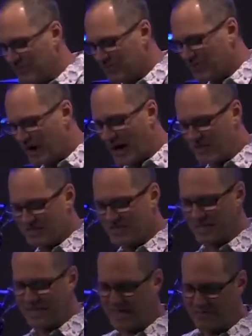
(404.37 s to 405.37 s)
at their house and they
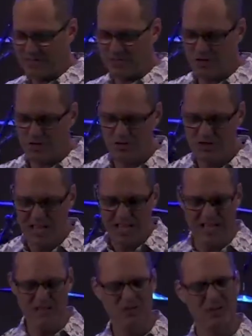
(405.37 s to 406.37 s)
gave it to you?
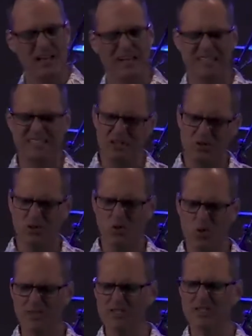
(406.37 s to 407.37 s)
And you're like, dear
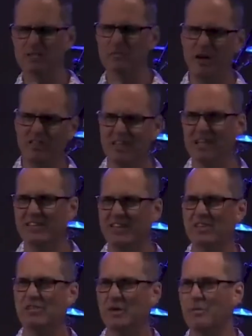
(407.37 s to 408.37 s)
Lord, this is better than anything you
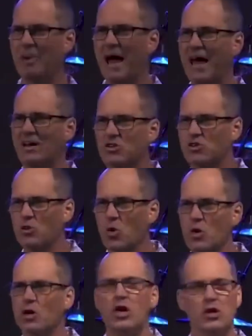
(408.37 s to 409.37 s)
can buy in a store.
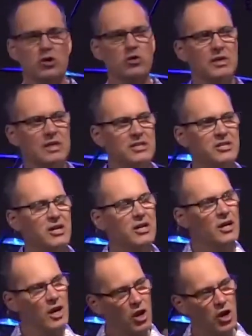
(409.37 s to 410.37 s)
You need to
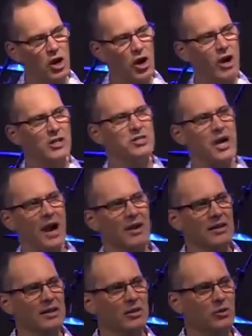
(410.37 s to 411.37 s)
launch out a
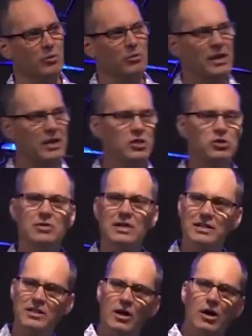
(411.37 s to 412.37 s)
little bit. You need
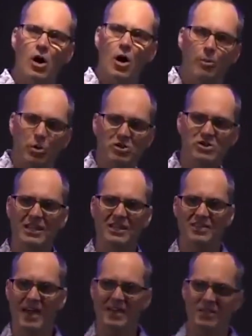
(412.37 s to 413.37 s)
to present
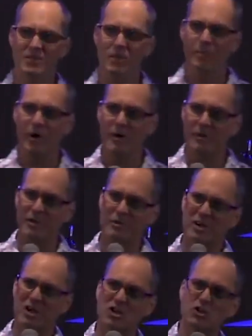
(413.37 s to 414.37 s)
that to the public. Public
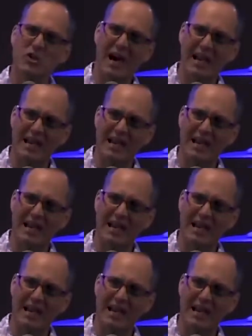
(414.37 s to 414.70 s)
because you got a